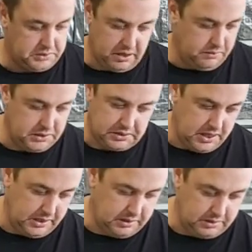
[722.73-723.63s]
So you just
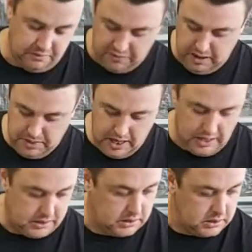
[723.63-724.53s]
need the
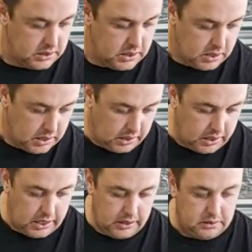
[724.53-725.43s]
V-band, you
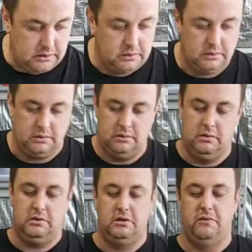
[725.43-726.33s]
need
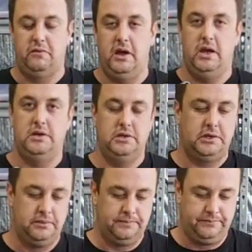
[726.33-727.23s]
2
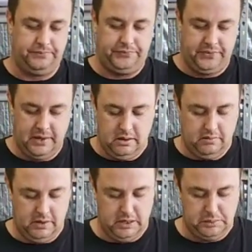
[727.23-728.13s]
flanges,
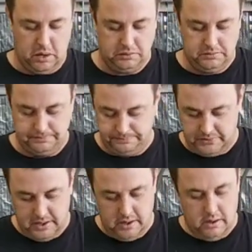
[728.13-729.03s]
flange bolt,
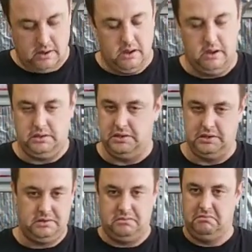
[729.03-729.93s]
and it's
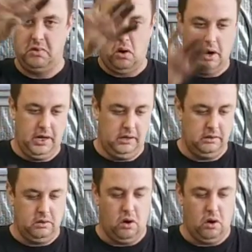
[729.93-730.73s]
just 90